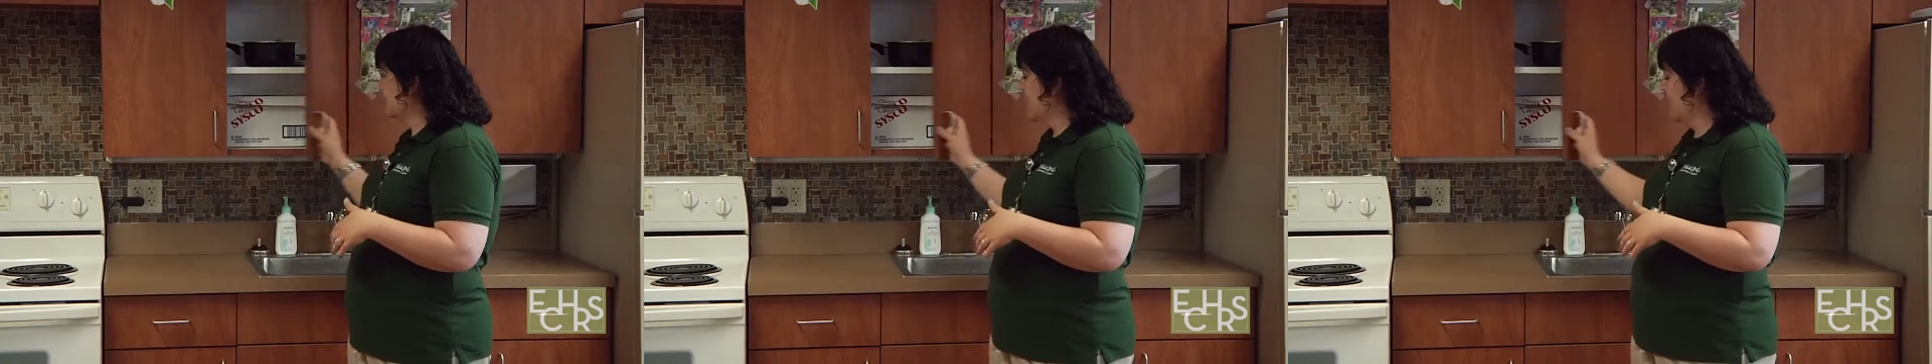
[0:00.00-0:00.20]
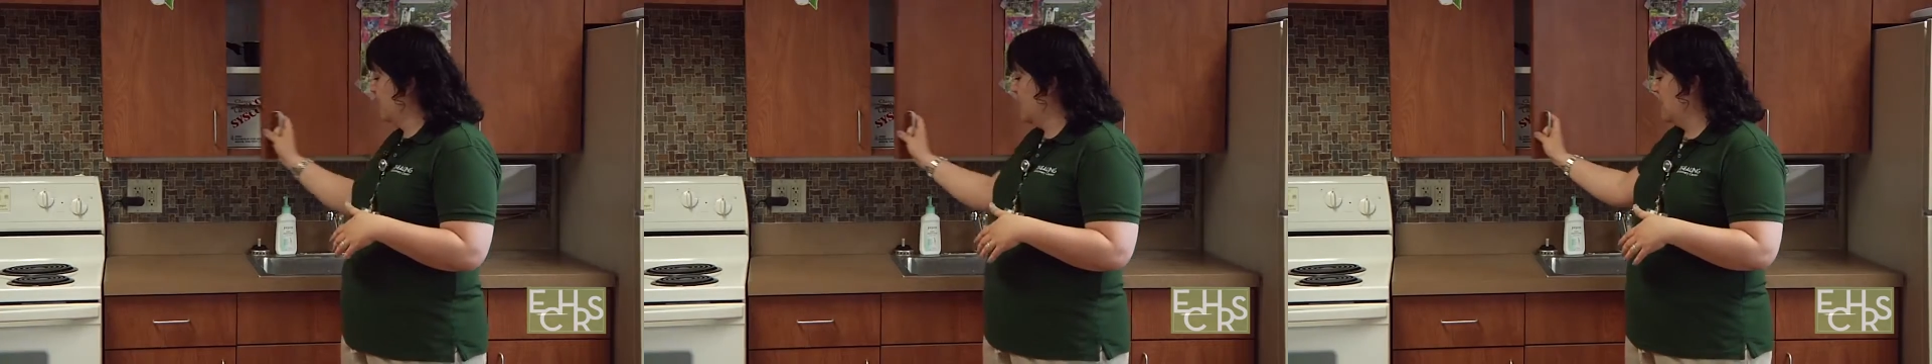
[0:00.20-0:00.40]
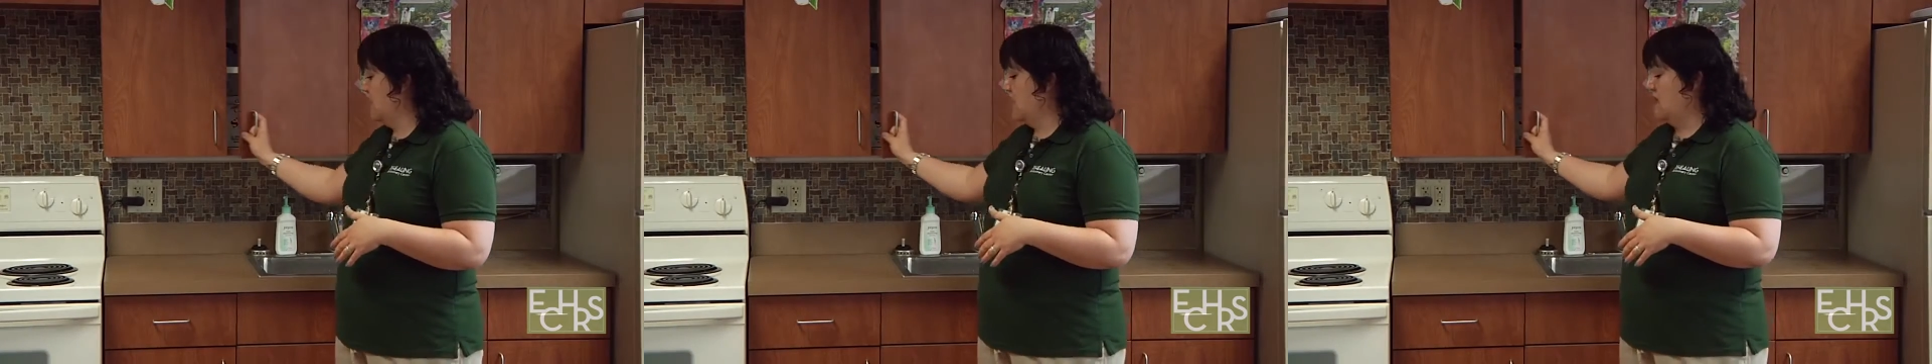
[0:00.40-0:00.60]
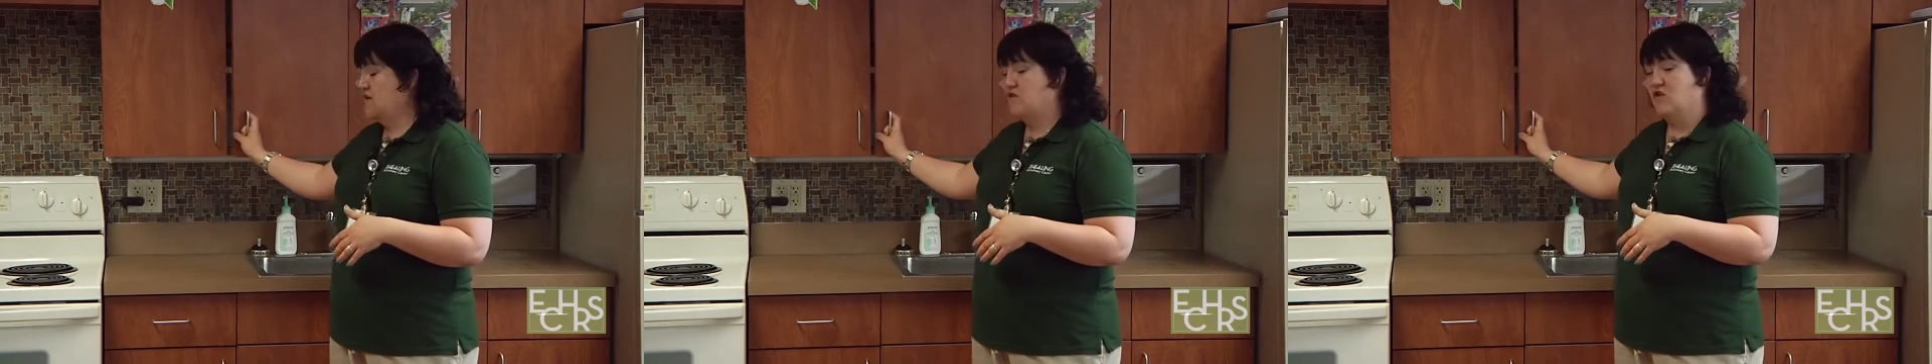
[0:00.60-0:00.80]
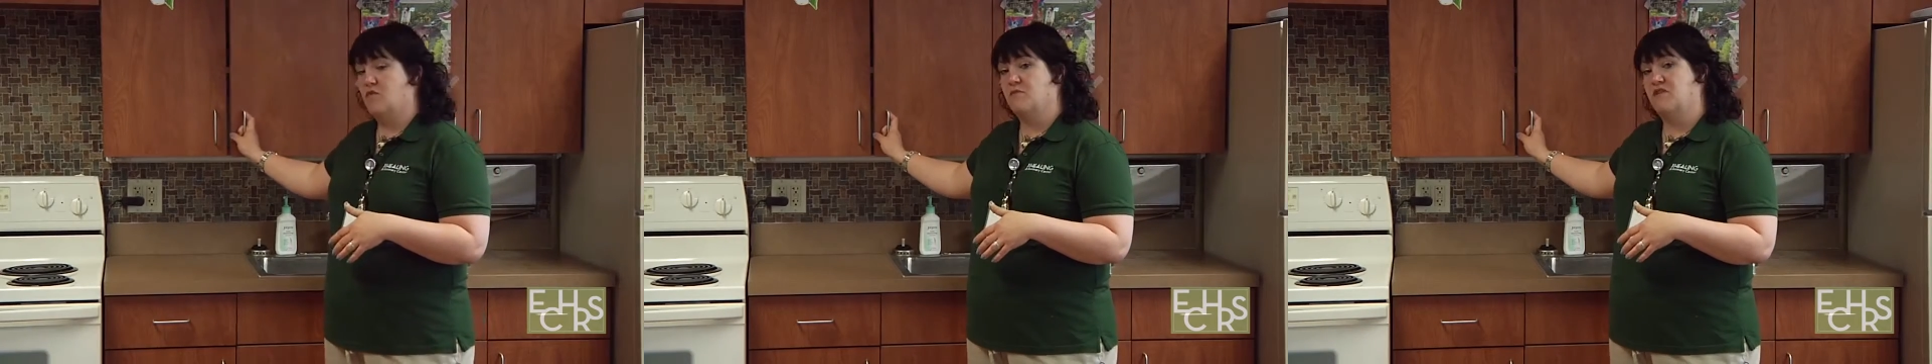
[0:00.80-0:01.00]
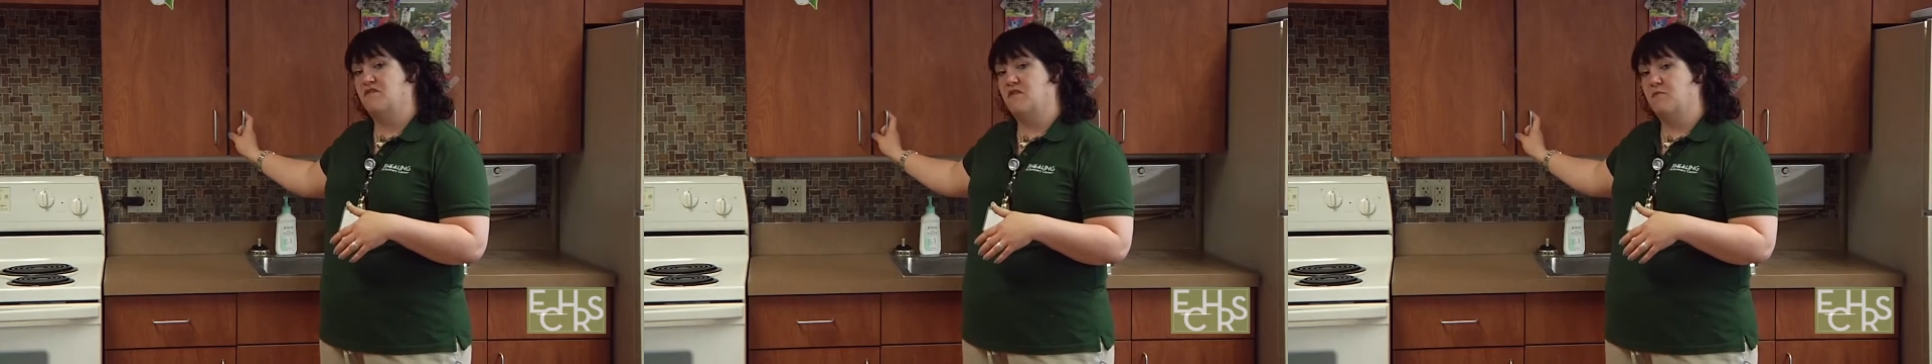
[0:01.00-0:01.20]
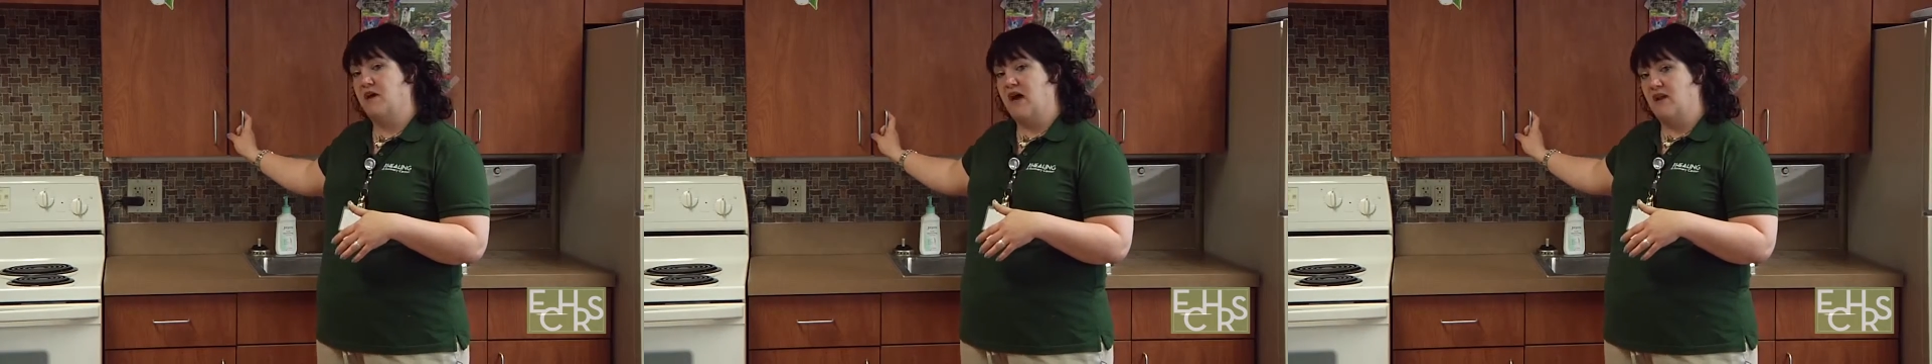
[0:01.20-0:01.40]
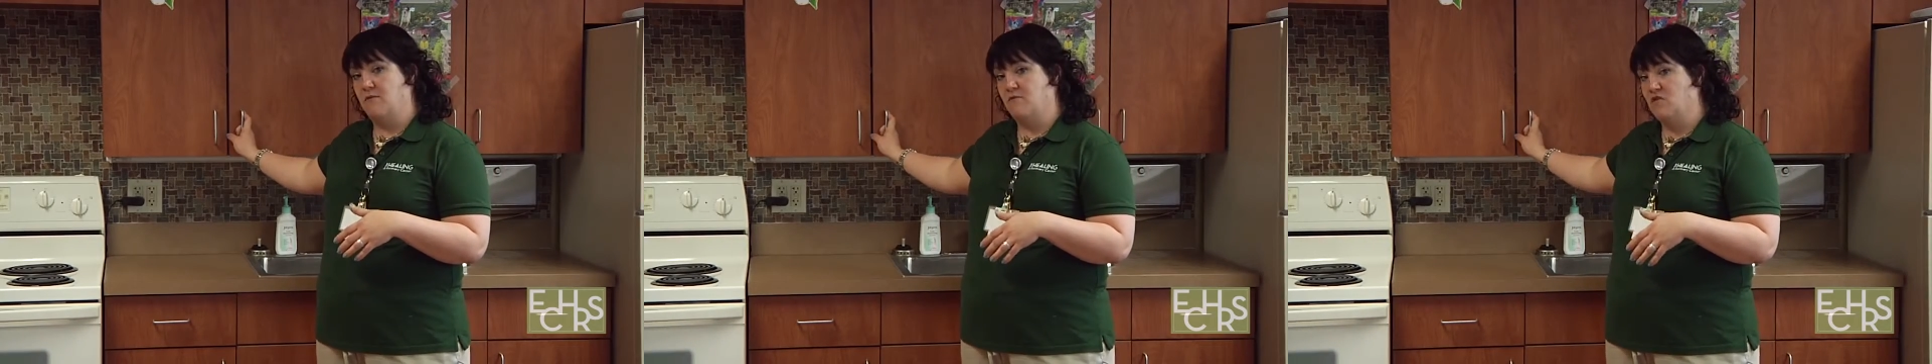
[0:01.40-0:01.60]
And then in terms of the
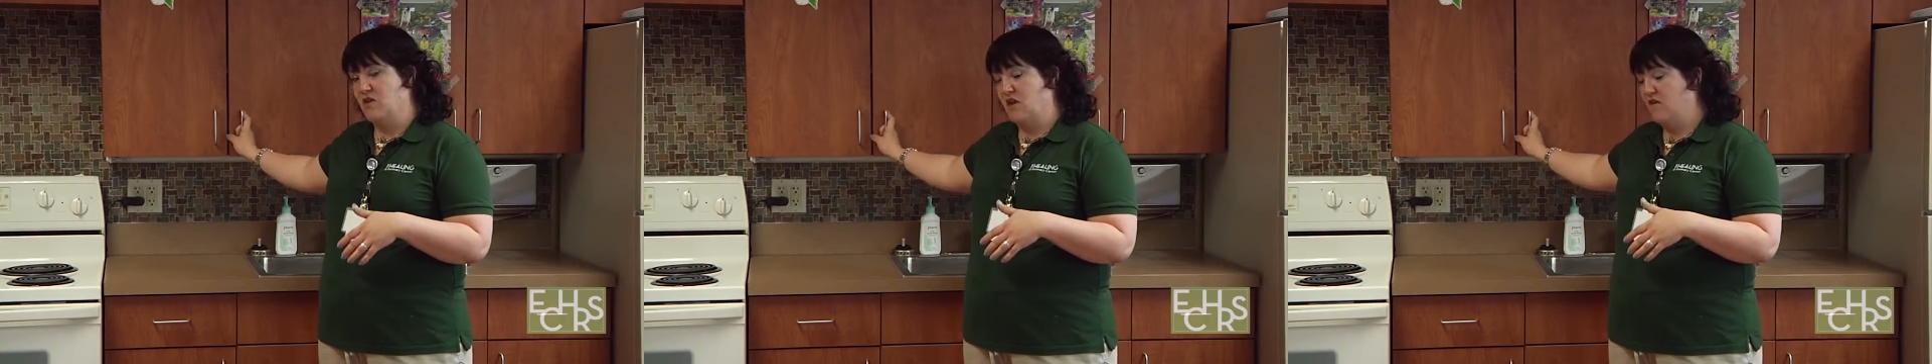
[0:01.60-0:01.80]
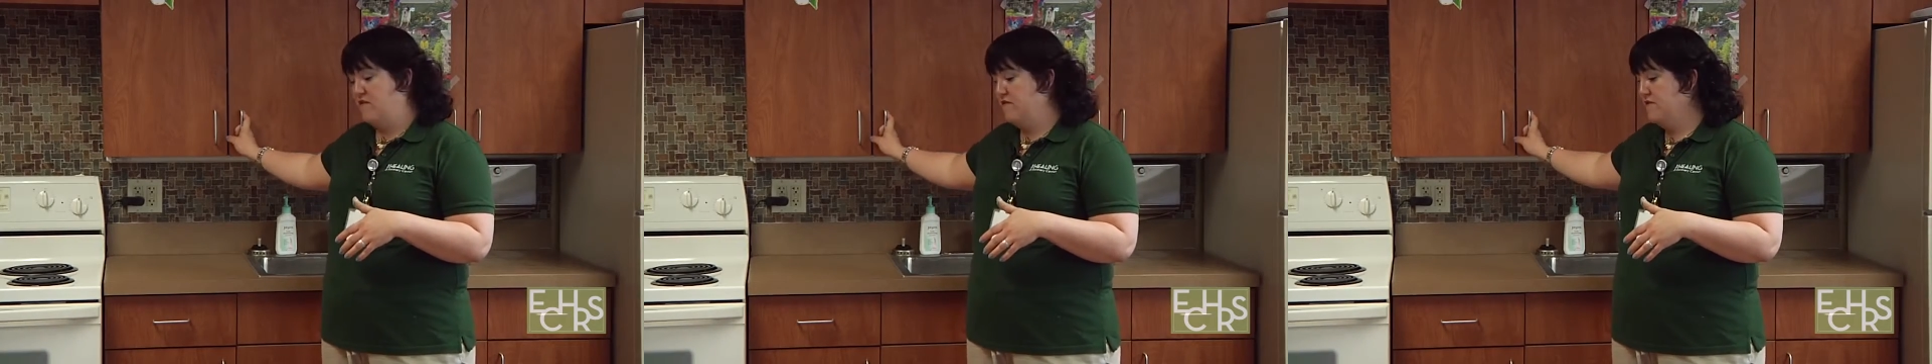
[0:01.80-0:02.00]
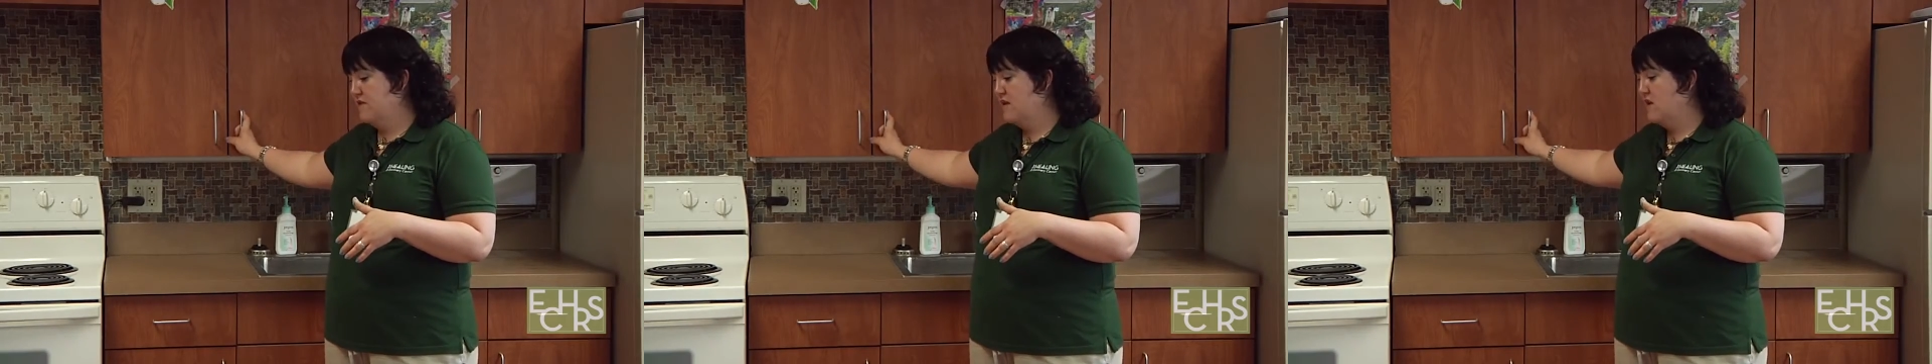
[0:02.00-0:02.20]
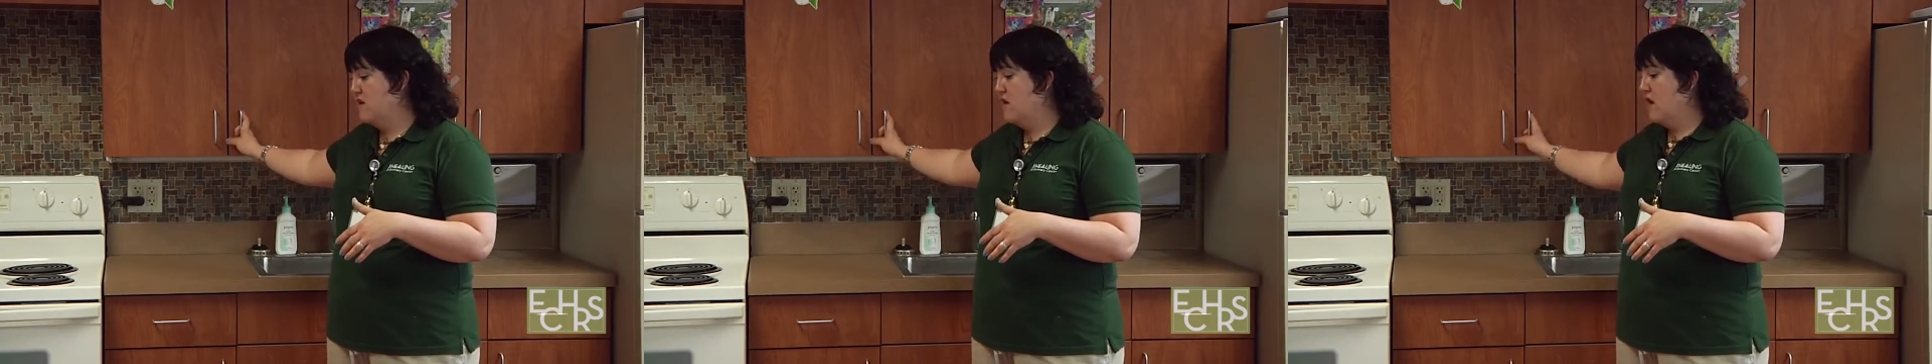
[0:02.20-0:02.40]
bottom shelves,